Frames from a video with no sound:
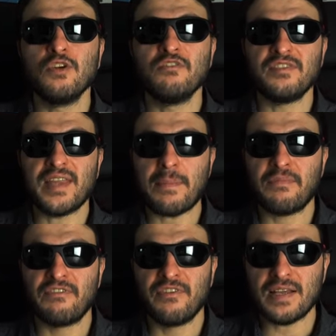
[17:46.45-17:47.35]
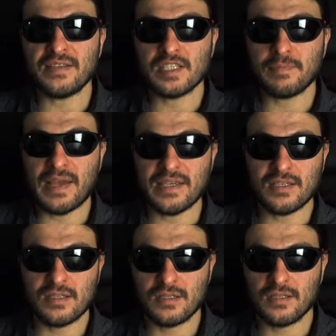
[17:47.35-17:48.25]
of depth and
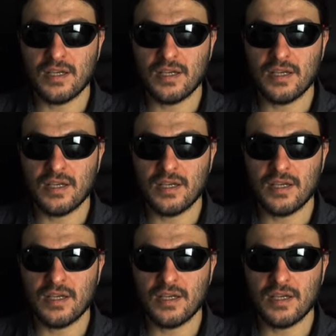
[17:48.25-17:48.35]
space.